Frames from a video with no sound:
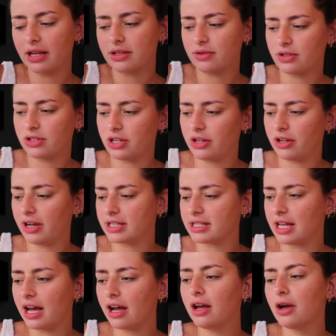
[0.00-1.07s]
there, so I'll show you guys
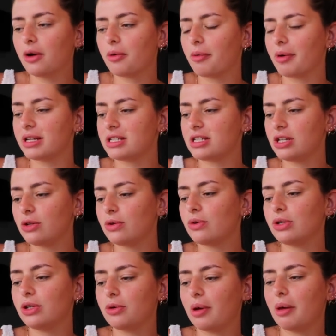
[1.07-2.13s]
that. We went to
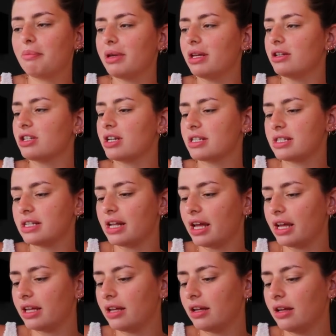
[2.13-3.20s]
U M Beach
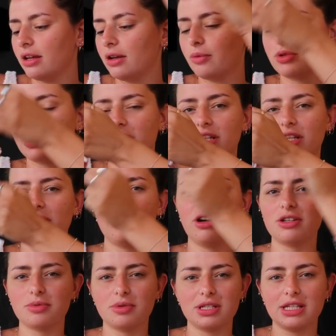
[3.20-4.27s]
yesterday, which I think you
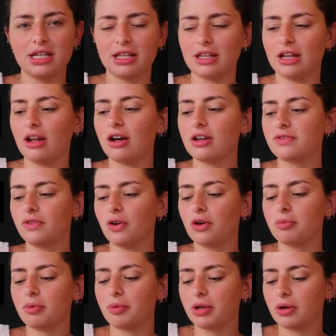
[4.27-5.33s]
guys would have seen in the last
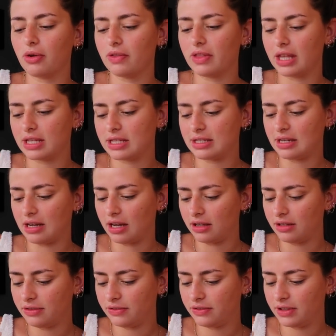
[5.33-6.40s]
vlog. We got this
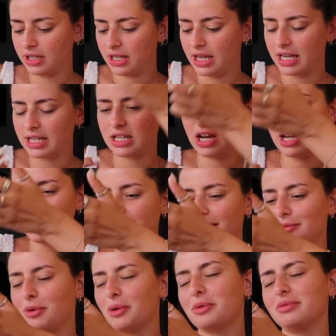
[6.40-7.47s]
stuff. It's like,
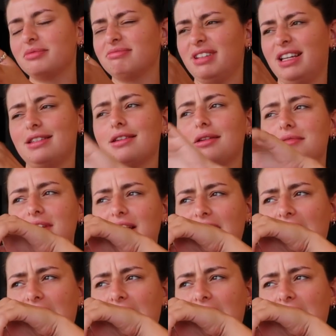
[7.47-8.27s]
well, he said it was